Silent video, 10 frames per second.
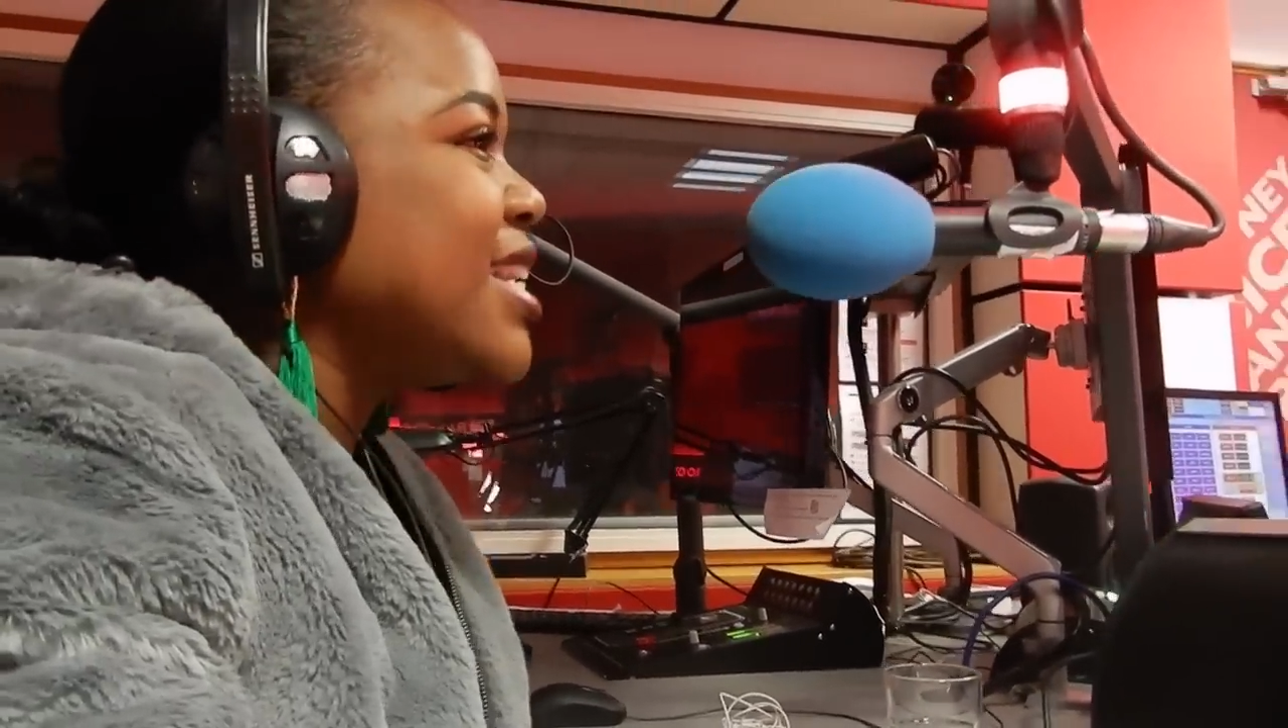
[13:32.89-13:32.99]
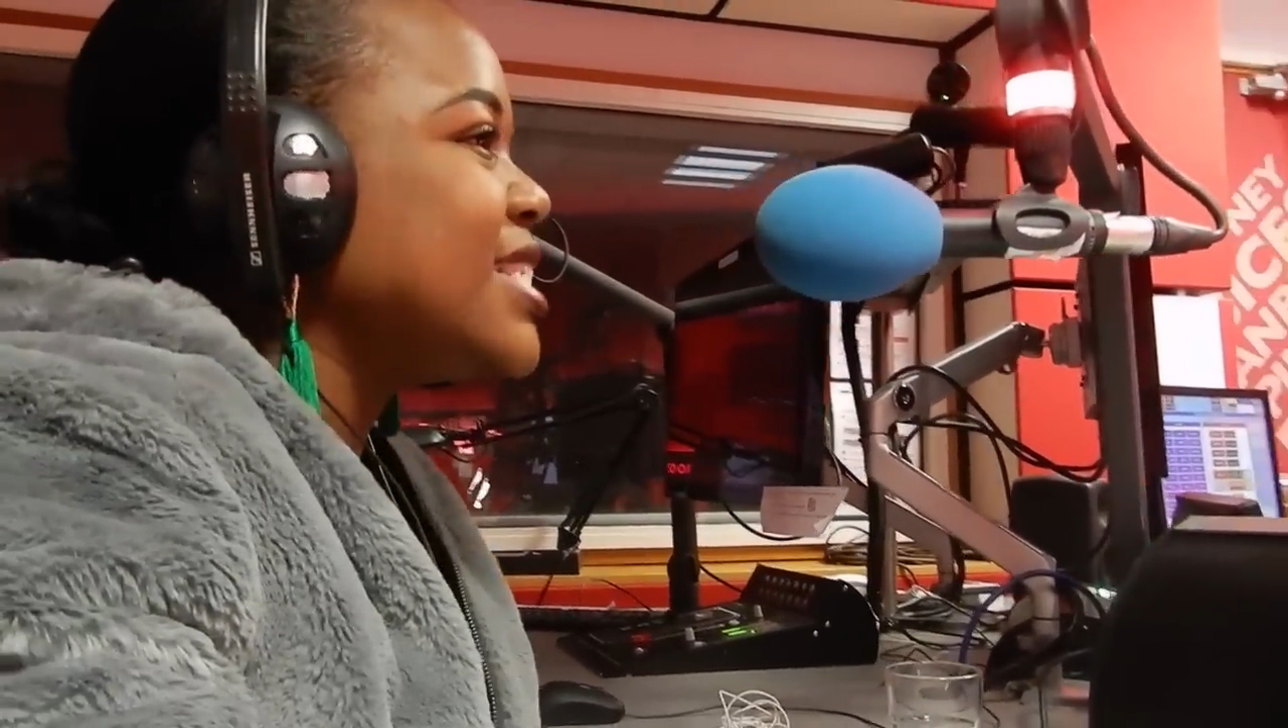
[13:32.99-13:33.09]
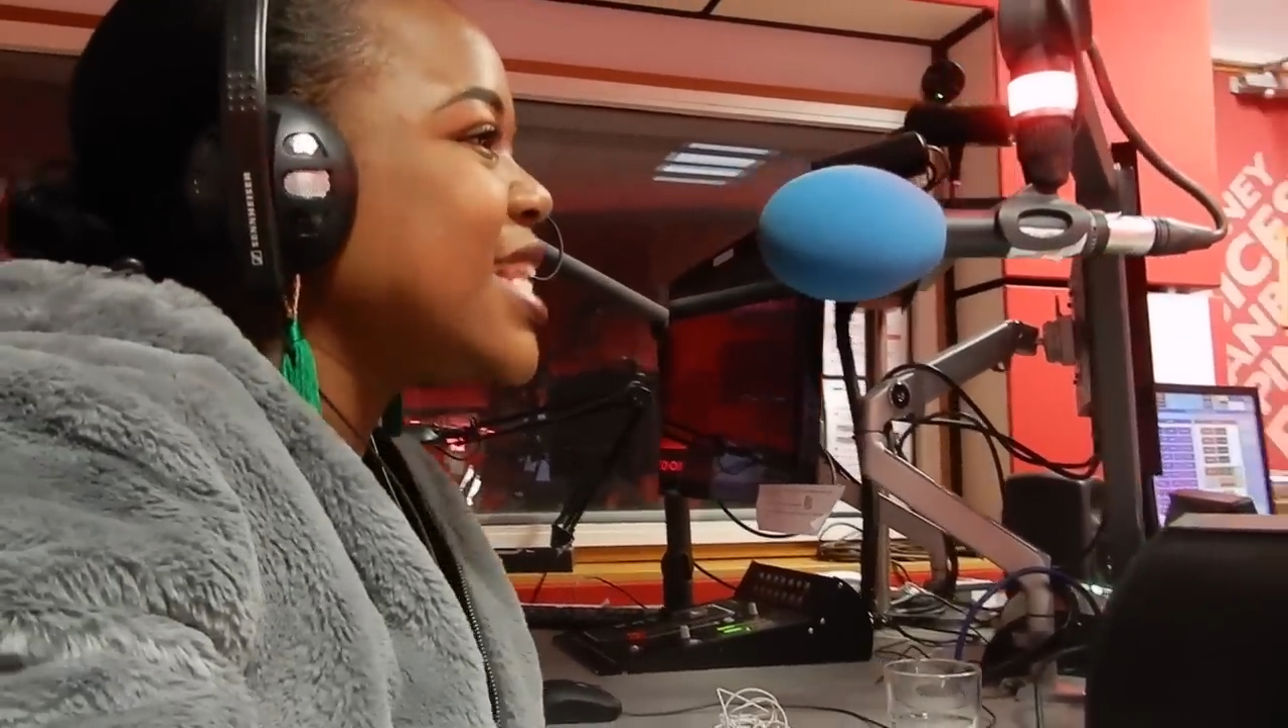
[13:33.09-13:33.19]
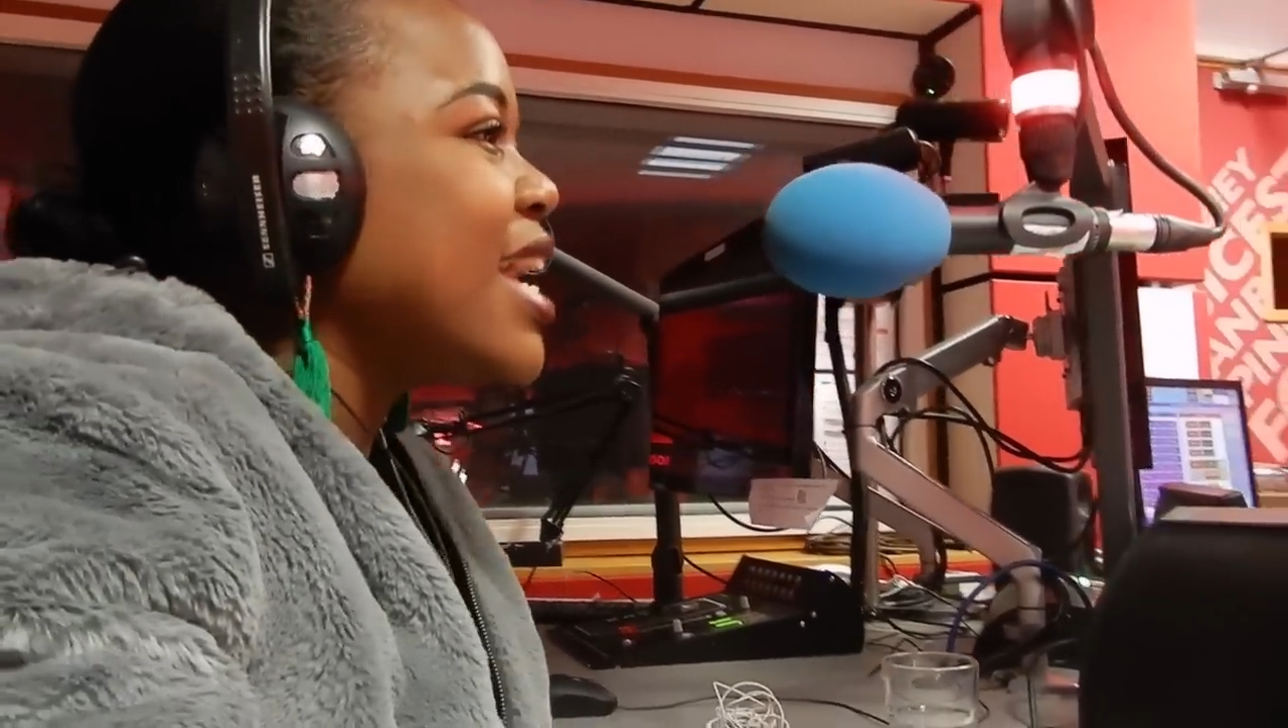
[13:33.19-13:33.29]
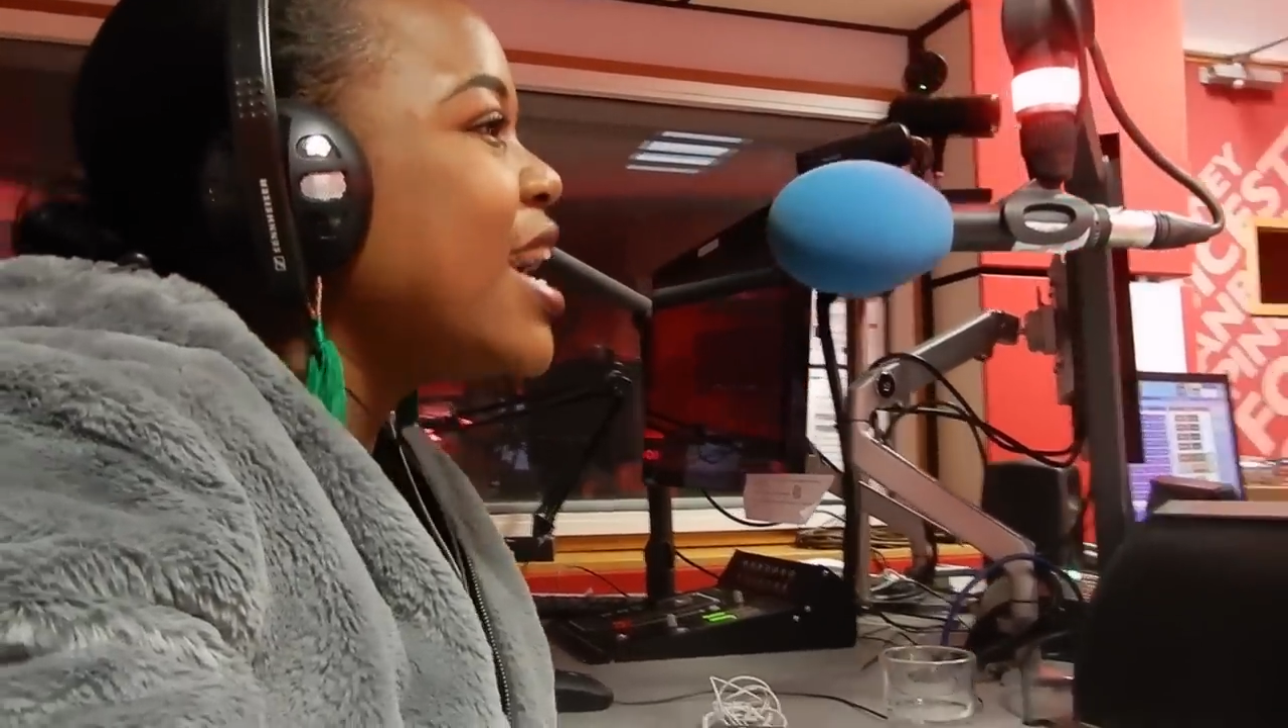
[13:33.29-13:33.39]

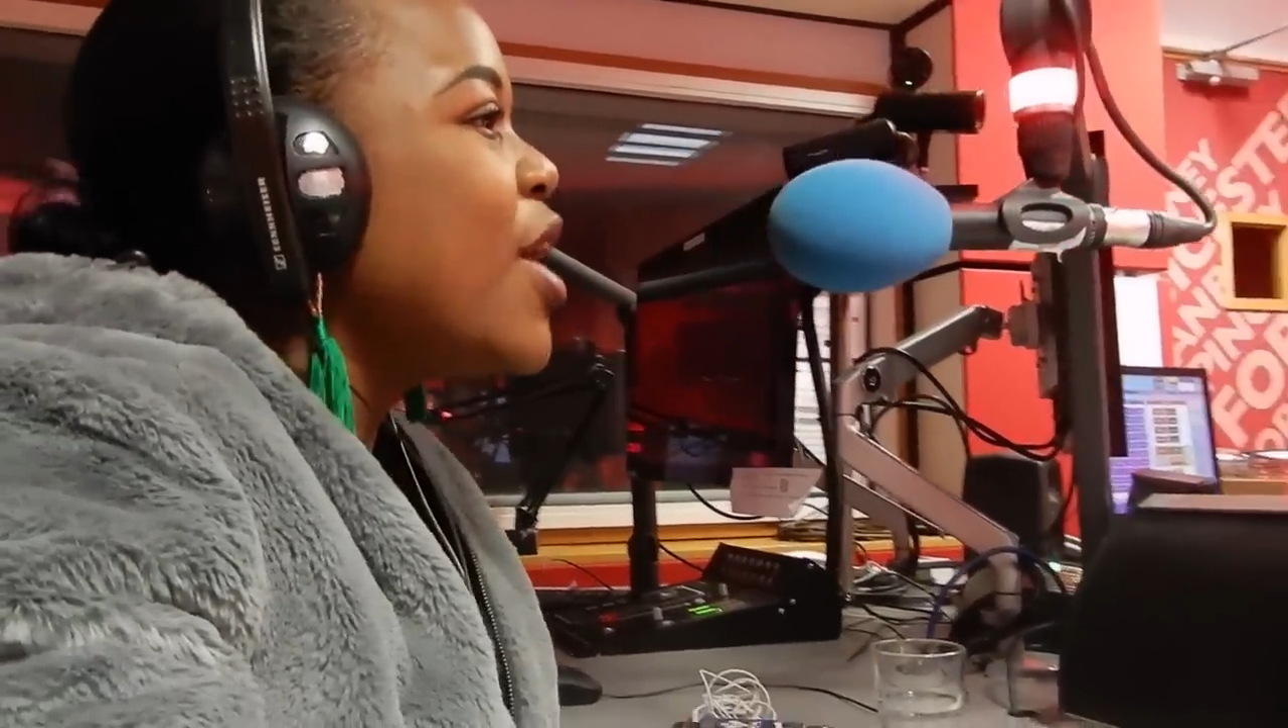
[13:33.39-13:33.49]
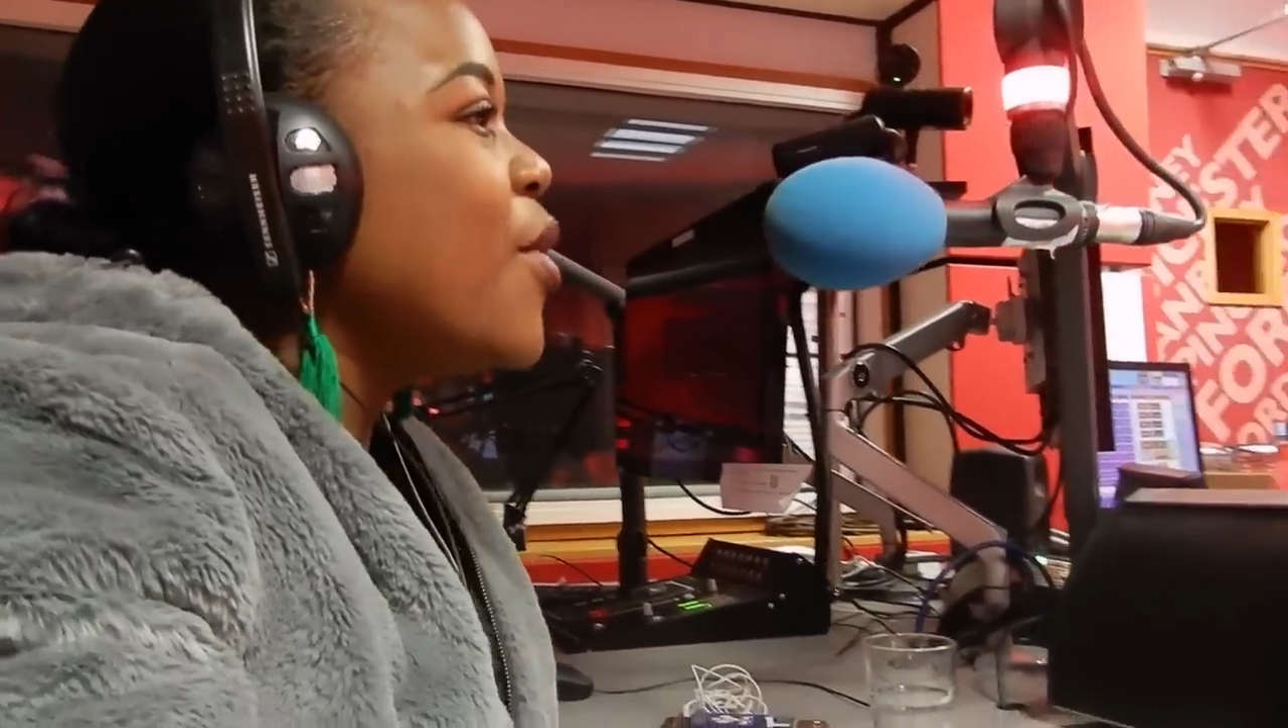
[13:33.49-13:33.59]
is that